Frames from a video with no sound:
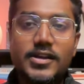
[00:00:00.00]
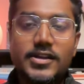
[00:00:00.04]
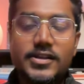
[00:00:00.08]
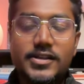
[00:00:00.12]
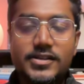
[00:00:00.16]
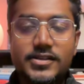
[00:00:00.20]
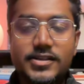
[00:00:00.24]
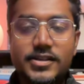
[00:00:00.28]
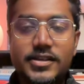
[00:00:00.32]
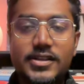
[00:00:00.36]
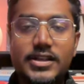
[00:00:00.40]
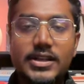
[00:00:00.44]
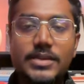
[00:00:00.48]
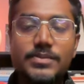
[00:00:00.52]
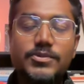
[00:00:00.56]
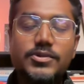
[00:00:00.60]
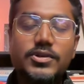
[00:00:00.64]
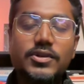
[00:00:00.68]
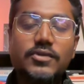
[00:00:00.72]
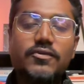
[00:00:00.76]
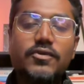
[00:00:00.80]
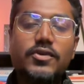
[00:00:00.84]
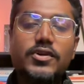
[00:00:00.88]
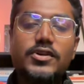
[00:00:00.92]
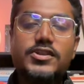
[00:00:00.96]
Here's a glimpse
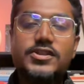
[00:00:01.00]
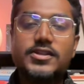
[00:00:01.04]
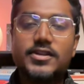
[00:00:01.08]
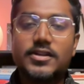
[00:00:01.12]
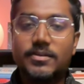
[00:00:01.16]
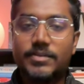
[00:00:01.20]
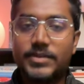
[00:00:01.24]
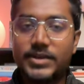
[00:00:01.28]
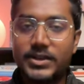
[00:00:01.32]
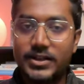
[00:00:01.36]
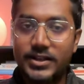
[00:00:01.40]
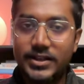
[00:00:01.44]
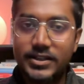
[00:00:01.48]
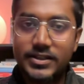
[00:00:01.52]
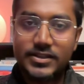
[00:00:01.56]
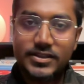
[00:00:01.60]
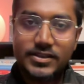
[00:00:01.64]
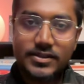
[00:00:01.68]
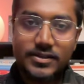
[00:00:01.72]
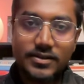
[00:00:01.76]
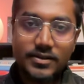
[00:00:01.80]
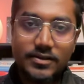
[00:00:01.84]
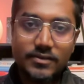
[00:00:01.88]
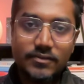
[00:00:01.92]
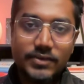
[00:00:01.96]
of what's coming
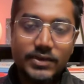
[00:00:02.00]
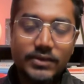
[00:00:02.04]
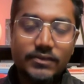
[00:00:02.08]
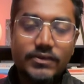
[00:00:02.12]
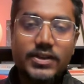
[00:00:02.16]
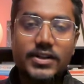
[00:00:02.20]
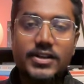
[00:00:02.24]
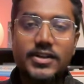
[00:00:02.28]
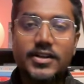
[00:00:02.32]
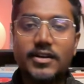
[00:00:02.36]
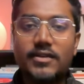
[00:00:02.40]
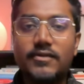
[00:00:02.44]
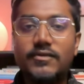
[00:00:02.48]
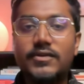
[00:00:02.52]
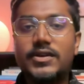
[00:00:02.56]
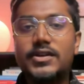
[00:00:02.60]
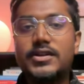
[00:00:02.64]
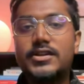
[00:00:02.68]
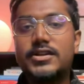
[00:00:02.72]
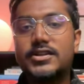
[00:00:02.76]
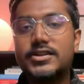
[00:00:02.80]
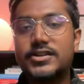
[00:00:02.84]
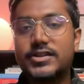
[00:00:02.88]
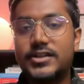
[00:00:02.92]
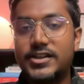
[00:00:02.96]
next. We will cover
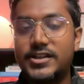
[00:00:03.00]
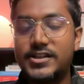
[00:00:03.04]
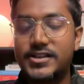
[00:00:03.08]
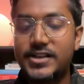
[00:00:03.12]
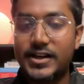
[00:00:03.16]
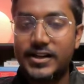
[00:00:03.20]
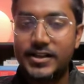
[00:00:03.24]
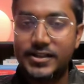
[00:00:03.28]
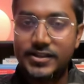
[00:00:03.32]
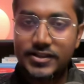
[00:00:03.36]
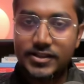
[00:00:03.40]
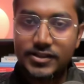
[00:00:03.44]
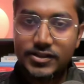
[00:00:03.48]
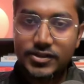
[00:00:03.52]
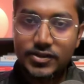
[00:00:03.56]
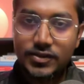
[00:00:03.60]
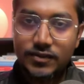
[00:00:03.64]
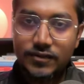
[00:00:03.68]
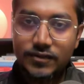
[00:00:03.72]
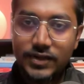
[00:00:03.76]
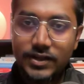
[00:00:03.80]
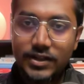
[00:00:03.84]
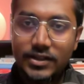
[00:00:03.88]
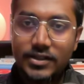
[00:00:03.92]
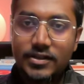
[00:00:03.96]
3 strategies to
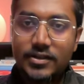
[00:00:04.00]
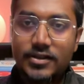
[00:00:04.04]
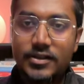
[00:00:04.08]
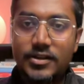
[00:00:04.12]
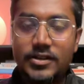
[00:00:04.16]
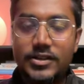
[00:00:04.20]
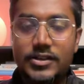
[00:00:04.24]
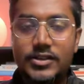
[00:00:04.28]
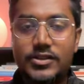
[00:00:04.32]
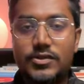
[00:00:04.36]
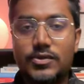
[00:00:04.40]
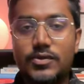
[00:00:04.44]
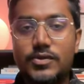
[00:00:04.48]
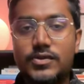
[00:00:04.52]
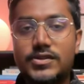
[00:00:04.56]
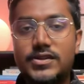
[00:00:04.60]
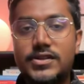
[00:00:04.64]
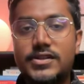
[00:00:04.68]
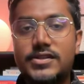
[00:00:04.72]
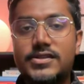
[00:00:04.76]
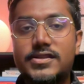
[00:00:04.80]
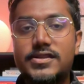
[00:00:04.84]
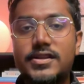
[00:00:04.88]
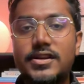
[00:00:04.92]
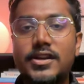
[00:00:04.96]
filter learning
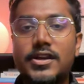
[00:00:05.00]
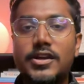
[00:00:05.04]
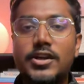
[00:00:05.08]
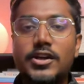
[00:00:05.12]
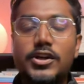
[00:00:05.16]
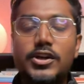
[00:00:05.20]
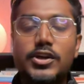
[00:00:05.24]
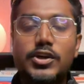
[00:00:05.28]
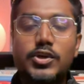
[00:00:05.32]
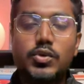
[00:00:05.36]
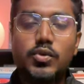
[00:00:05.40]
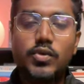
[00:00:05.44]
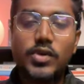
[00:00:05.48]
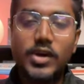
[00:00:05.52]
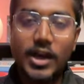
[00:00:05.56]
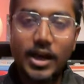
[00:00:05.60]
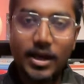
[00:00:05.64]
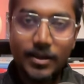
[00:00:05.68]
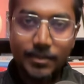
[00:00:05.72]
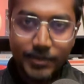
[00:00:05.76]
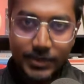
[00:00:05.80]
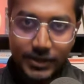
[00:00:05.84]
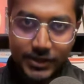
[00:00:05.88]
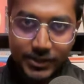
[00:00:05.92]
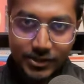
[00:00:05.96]
sources, 2
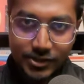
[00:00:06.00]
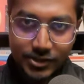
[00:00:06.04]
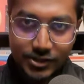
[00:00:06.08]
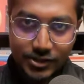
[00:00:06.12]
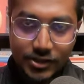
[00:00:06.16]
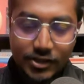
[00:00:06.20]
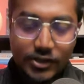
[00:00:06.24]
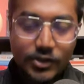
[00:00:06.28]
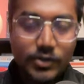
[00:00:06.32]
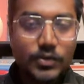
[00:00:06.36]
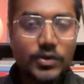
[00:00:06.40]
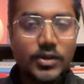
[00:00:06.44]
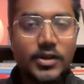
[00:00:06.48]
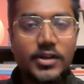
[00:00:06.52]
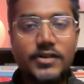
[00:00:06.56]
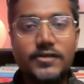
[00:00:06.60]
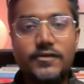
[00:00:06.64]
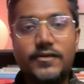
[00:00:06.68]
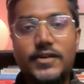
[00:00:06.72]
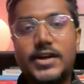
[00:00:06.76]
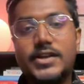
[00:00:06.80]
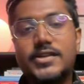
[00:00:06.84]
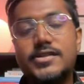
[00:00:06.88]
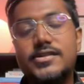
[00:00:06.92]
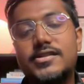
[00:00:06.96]
habits to learn
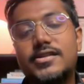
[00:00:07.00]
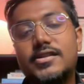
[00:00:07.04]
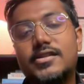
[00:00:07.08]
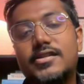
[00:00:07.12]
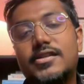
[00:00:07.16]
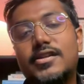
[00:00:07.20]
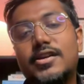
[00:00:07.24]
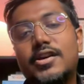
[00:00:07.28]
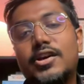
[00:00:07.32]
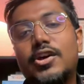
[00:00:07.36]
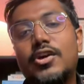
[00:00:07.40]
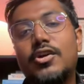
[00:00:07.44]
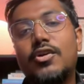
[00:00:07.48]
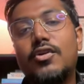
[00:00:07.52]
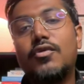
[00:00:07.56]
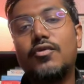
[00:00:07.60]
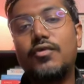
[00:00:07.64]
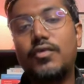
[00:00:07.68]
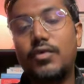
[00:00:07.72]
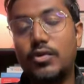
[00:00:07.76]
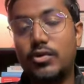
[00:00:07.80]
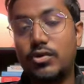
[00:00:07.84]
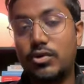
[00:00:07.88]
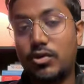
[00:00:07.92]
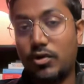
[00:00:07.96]
faster,
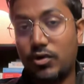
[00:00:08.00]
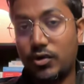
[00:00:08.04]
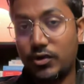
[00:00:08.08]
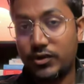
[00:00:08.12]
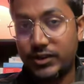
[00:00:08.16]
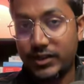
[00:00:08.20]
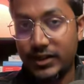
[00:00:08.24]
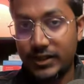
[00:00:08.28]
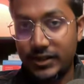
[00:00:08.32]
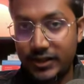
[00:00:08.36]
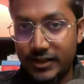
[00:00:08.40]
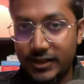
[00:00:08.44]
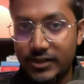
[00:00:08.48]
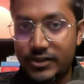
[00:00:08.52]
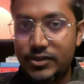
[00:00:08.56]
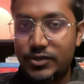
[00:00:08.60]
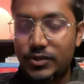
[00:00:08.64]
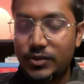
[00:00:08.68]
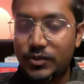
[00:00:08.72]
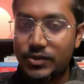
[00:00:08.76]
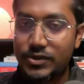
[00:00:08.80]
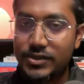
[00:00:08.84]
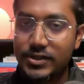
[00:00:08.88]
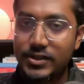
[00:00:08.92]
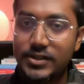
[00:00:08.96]
4 authentic
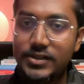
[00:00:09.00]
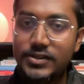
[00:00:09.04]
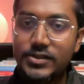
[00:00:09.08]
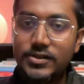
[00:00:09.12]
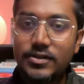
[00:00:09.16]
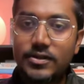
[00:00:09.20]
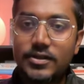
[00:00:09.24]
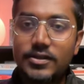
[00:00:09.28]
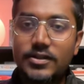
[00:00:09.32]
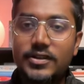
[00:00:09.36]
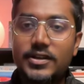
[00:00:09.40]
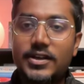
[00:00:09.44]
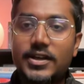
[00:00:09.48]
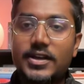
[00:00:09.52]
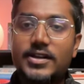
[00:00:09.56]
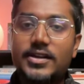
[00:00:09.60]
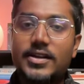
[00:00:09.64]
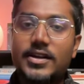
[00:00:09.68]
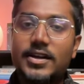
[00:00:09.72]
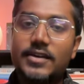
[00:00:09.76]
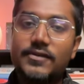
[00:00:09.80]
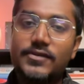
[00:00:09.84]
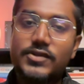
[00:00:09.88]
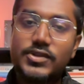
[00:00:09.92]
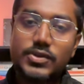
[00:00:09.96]
sources that
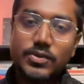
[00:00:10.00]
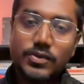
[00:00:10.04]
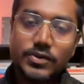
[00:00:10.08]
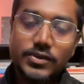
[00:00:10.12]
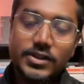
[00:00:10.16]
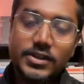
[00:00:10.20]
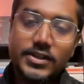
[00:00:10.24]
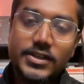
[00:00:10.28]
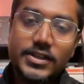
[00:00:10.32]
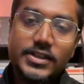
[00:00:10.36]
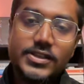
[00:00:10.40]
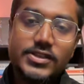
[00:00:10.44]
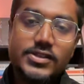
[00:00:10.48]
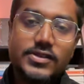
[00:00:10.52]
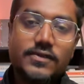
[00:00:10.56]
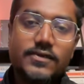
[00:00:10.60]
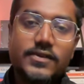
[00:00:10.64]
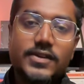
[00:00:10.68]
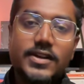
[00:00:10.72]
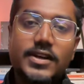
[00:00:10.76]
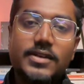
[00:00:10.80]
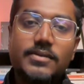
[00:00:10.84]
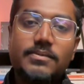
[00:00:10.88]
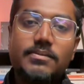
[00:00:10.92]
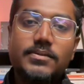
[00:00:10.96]
have stood the test of
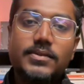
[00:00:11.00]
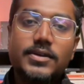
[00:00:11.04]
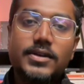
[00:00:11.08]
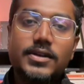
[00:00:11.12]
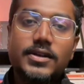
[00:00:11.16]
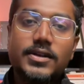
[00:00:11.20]
time,